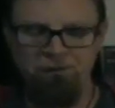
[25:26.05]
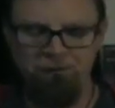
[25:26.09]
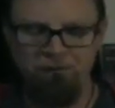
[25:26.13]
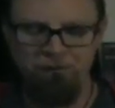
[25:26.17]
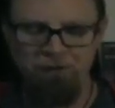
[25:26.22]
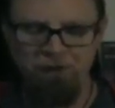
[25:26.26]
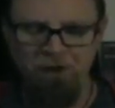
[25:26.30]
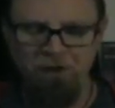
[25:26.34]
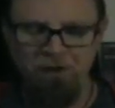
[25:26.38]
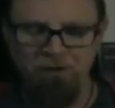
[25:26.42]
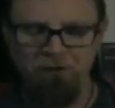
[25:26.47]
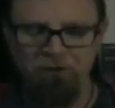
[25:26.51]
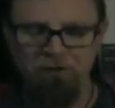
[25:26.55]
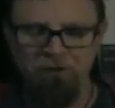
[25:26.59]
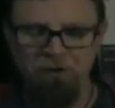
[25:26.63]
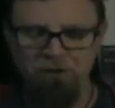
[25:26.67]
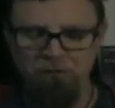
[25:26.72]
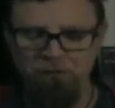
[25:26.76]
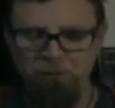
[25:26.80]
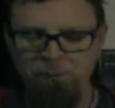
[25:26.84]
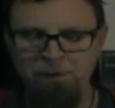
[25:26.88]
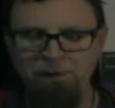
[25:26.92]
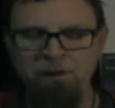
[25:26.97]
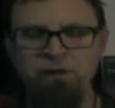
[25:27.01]
John
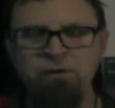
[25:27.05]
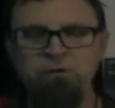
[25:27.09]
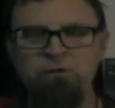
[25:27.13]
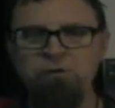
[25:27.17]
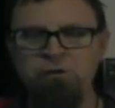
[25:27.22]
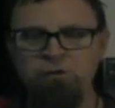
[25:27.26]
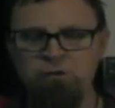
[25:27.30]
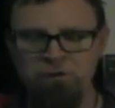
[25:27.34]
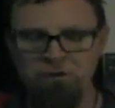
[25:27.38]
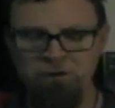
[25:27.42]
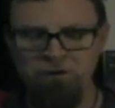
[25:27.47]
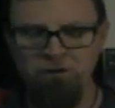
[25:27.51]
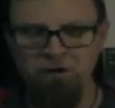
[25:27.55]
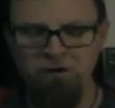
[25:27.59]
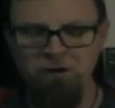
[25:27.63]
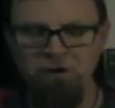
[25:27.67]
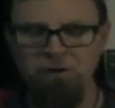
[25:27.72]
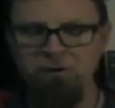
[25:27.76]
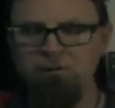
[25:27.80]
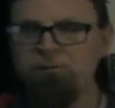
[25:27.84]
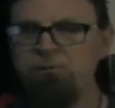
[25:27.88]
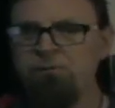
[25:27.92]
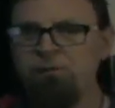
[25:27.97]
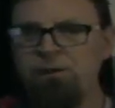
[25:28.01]
Romita Jr.
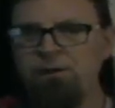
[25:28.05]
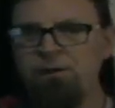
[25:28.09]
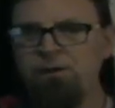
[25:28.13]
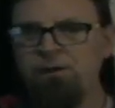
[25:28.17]
art,